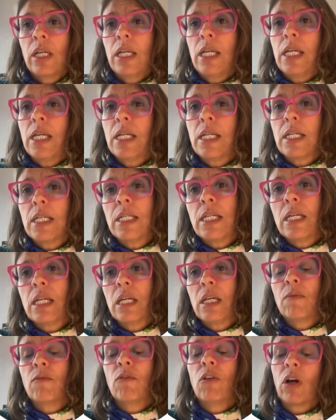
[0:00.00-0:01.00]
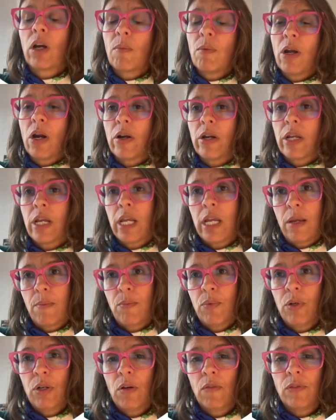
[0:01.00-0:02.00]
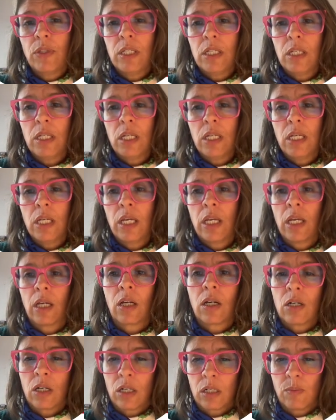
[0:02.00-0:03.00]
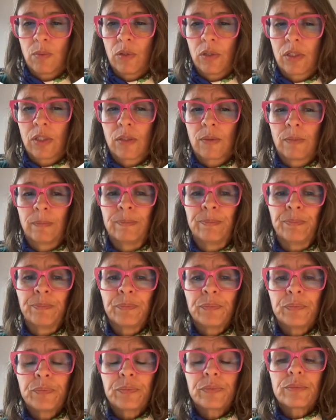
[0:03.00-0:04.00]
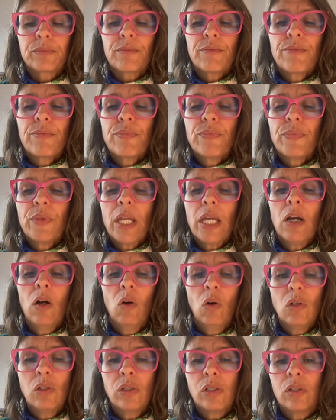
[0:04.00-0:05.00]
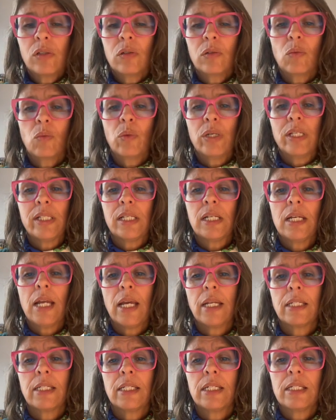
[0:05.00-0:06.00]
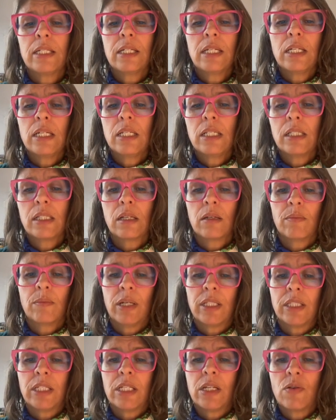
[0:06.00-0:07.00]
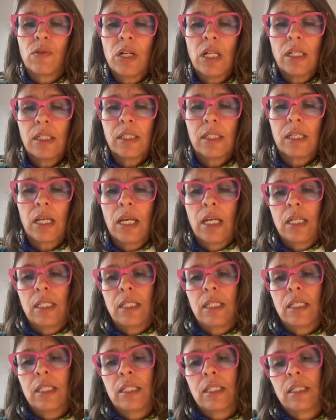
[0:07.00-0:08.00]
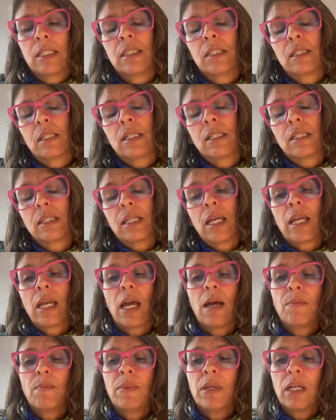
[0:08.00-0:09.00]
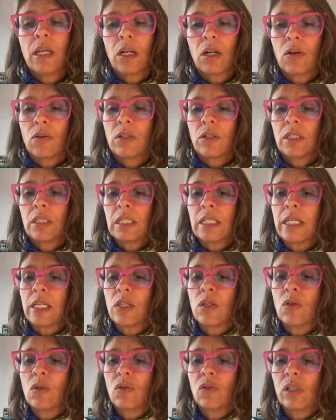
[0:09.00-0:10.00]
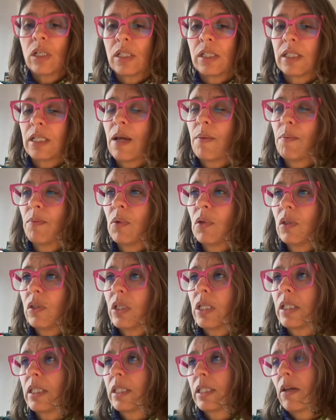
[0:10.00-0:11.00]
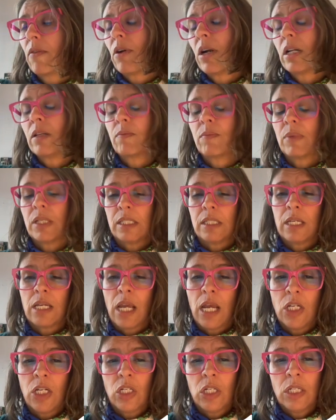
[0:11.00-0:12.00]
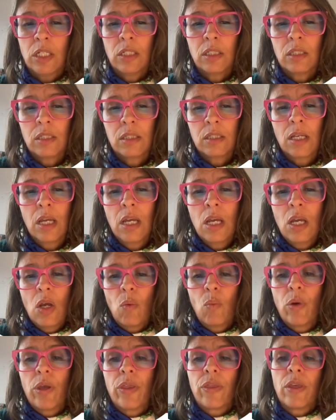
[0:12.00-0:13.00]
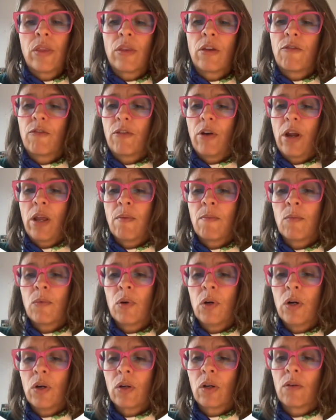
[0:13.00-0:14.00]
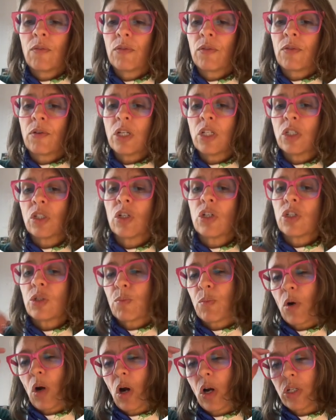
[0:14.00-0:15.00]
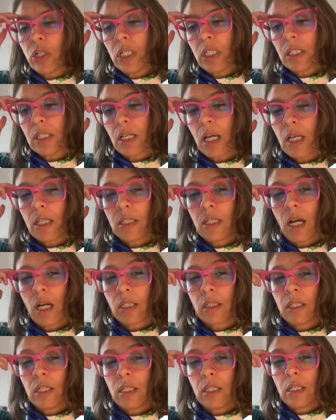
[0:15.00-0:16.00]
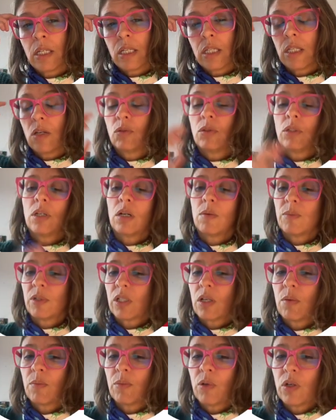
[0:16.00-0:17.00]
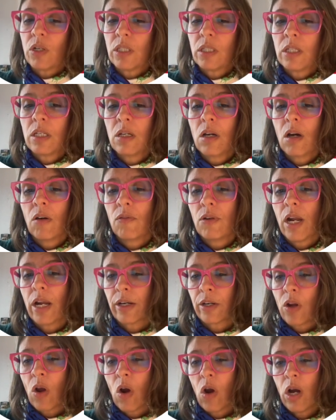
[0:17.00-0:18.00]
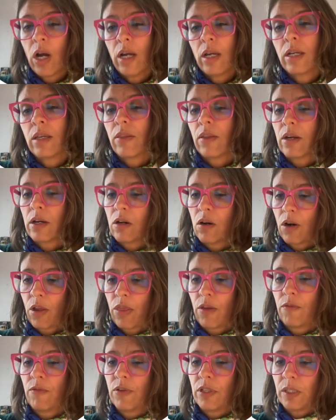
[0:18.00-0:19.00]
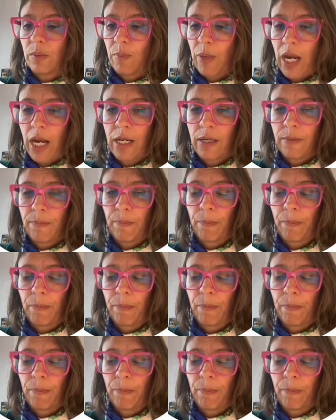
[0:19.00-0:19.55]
in the vocabulary input of the course books. Also, we selected these materials since they have been currently used as samples in several investigations within the framework of research projects conducted in the autonomous community of La Rioja in the north of Spain.